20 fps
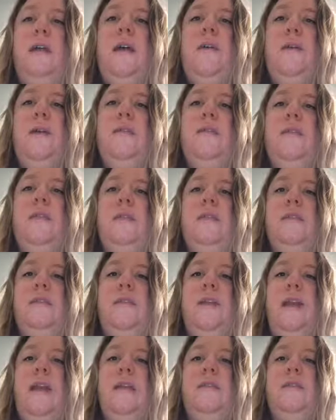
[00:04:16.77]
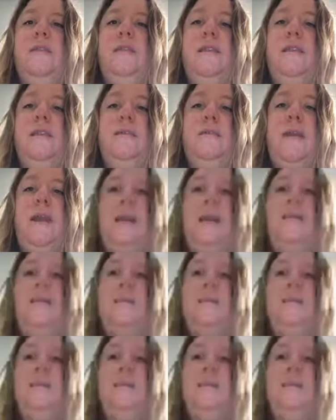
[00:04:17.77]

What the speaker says: however, the story ends this way.